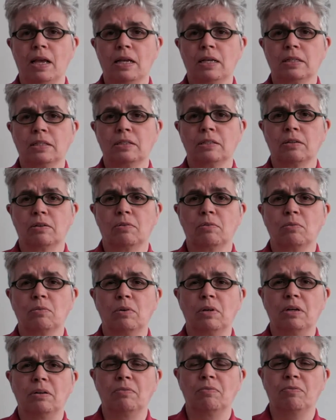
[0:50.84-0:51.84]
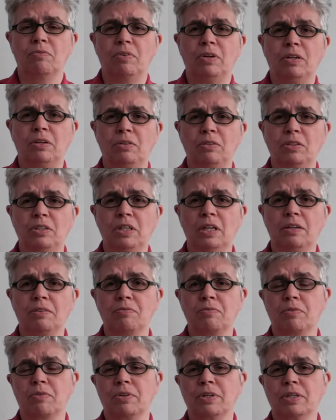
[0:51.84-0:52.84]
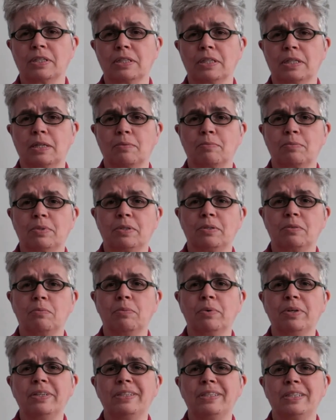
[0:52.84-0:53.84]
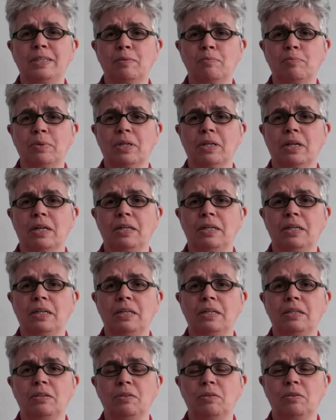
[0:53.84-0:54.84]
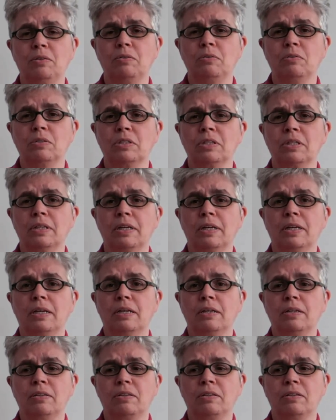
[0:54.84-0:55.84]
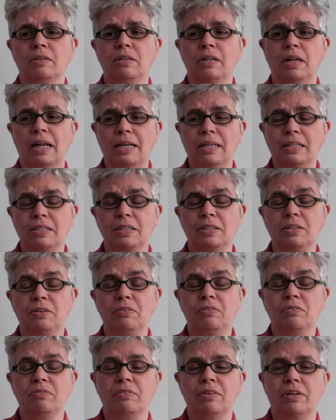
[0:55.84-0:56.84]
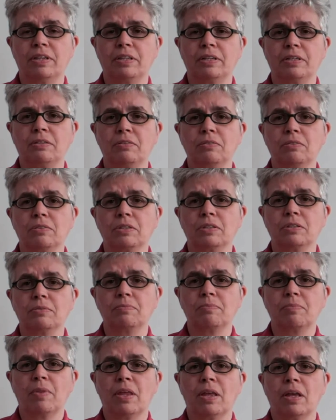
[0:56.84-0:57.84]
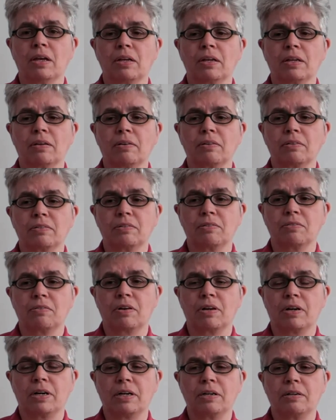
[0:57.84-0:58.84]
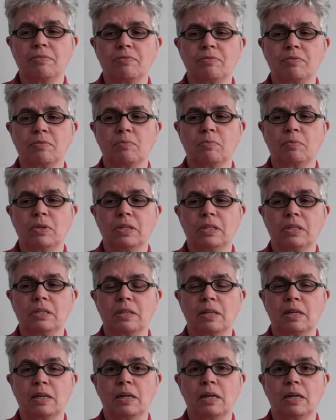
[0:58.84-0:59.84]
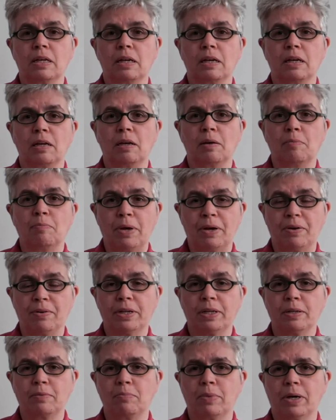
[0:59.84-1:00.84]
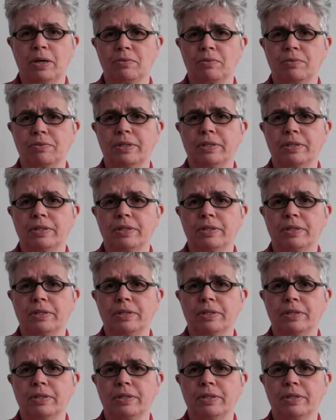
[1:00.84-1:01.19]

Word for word: So in New Zealand, for example, we typically use glazing U values derived with American boundary